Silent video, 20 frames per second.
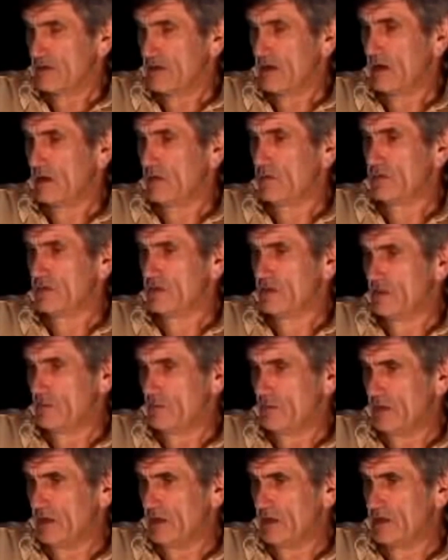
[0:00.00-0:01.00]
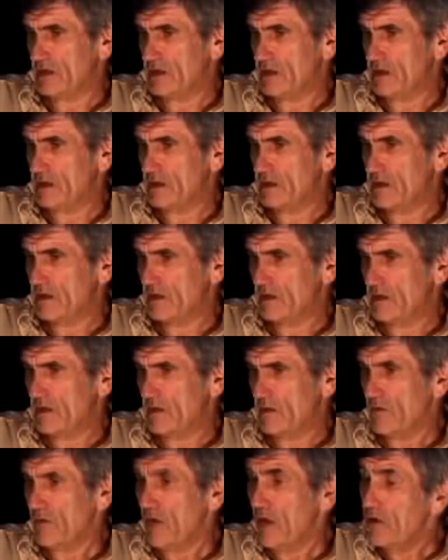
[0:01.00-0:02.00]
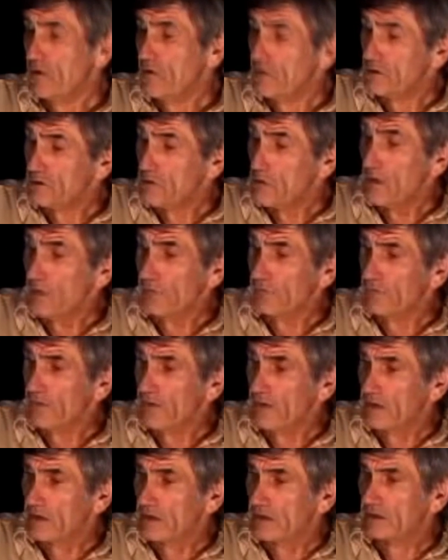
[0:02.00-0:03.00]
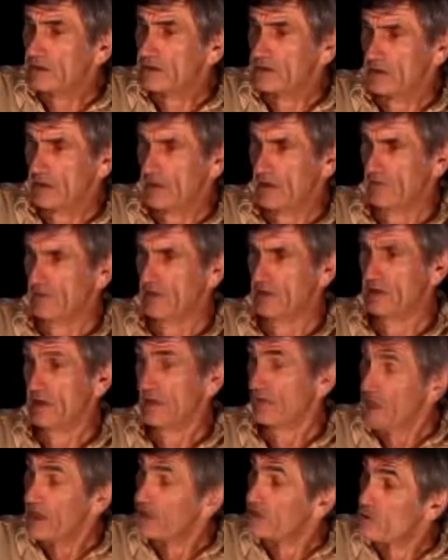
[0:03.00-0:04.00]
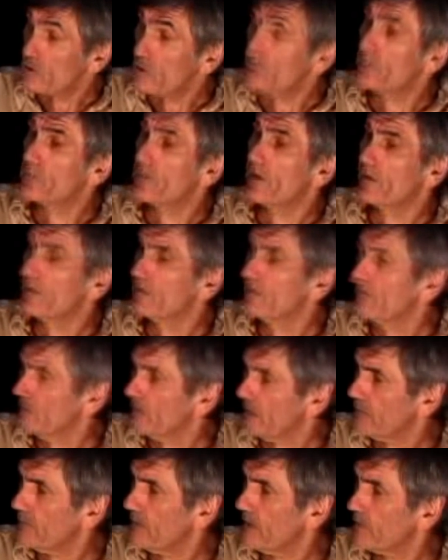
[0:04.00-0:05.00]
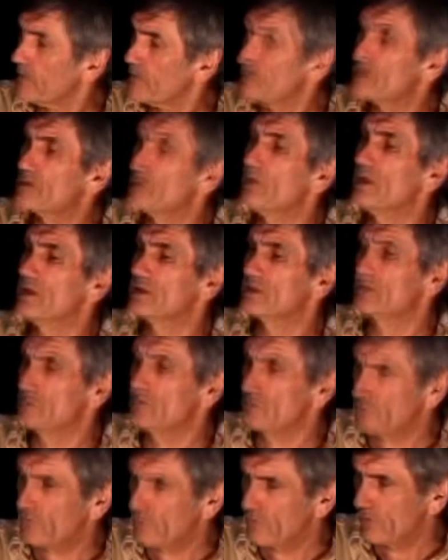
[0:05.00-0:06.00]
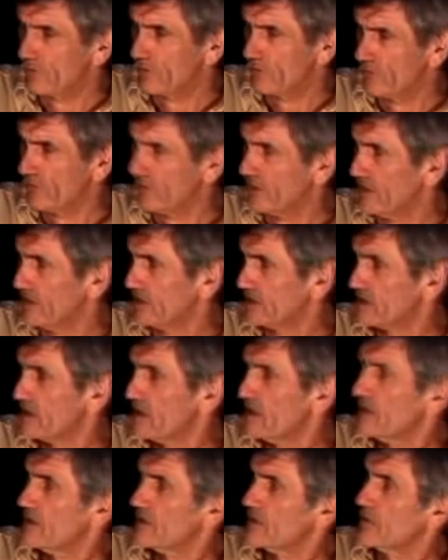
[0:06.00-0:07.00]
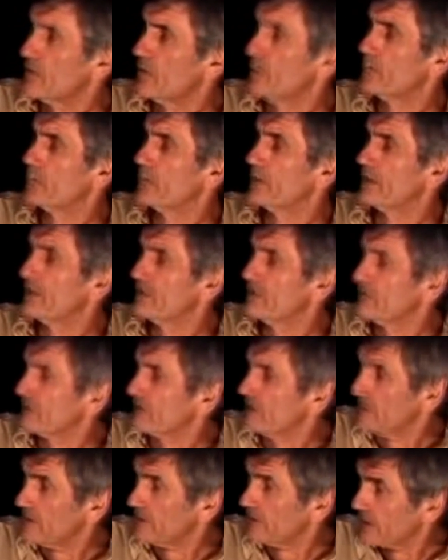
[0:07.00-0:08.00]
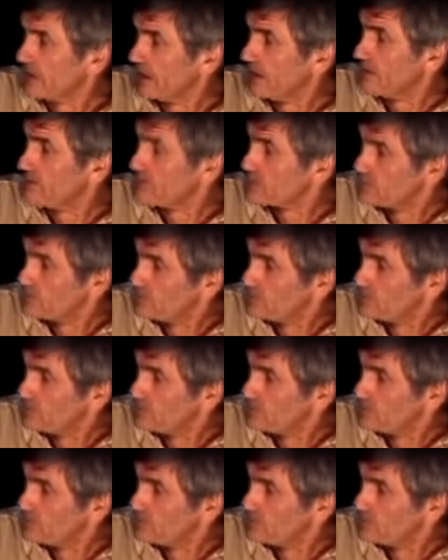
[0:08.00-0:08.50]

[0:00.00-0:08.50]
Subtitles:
now when somebody says, that hurts my feelings, now they say, that's your problem. I'm not responsible for your feelings. Don't play your guilt games